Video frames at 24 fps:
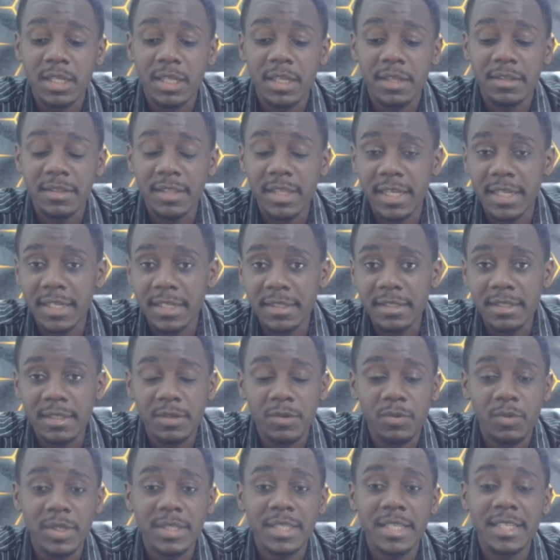Then
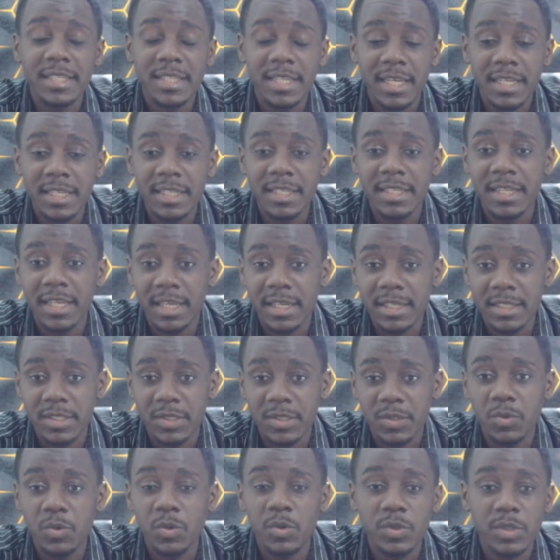what they did
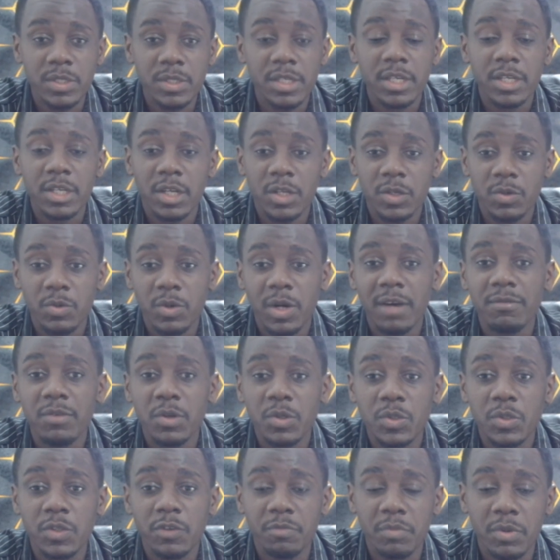next was to have
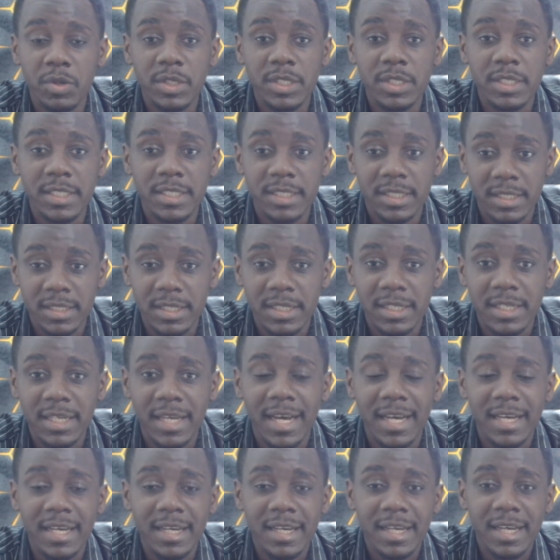lots of bodies
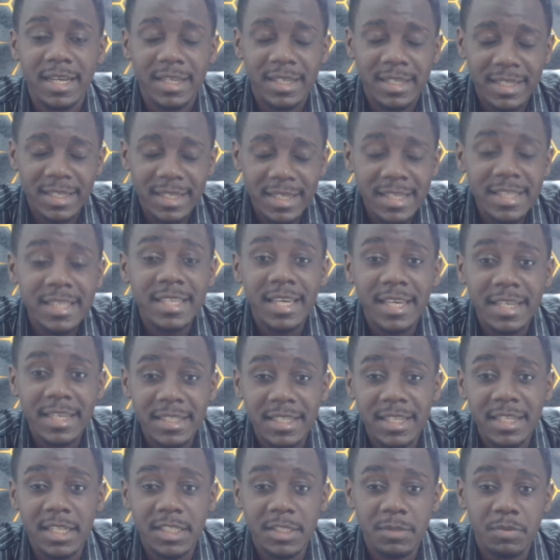in the
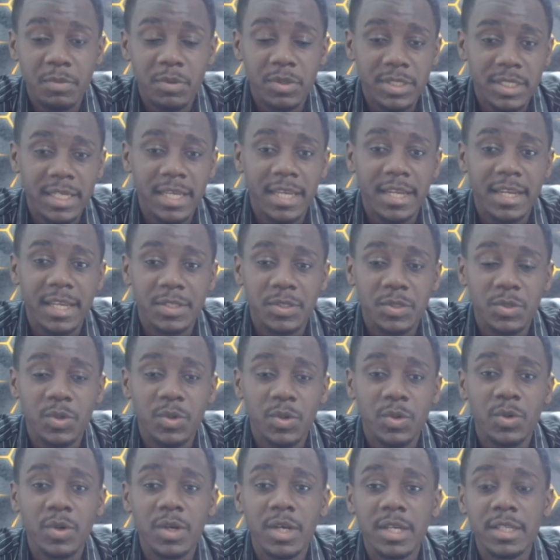18 yards box area,
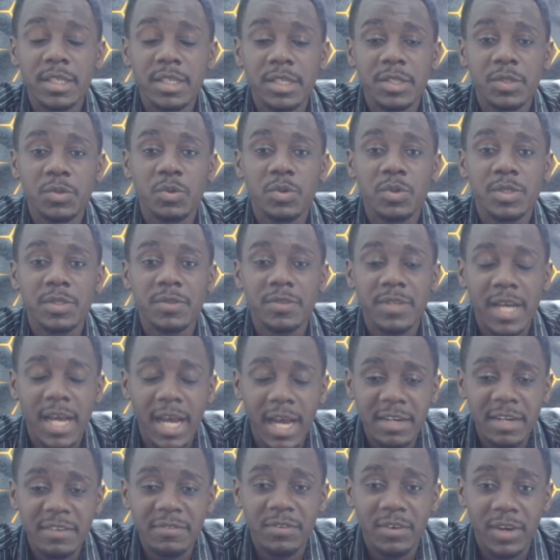so it was
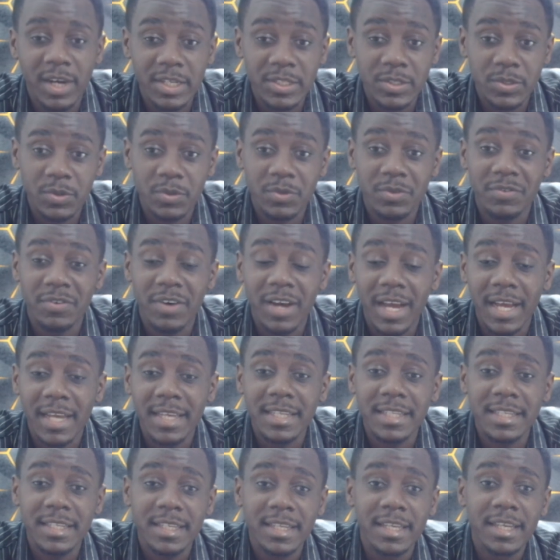hard for Arsenal to
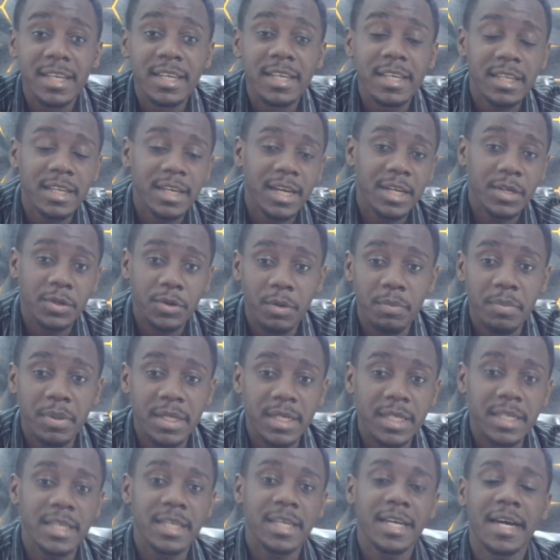find an
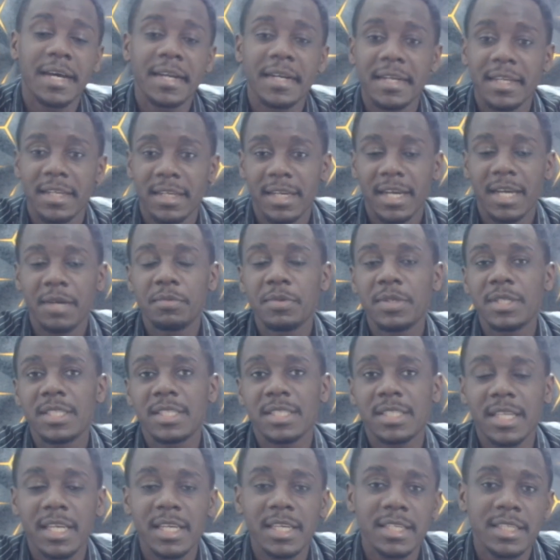opening. And I really
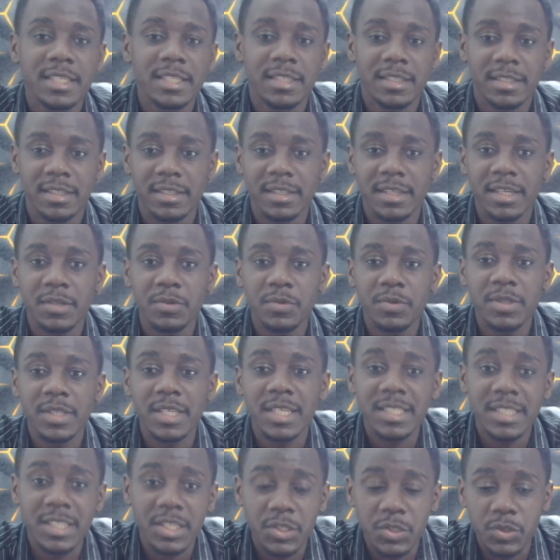said there are 2
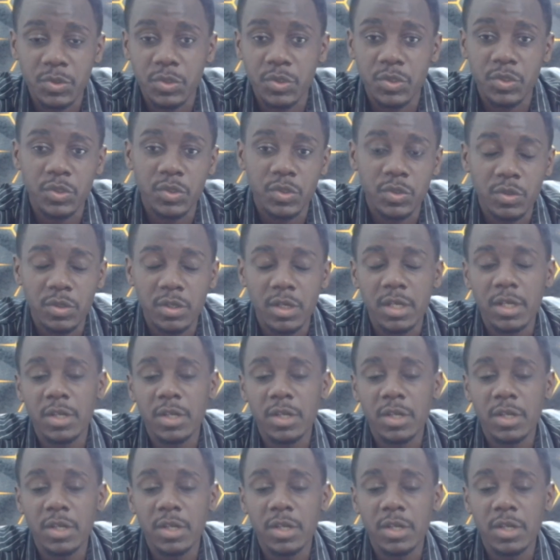things they should do.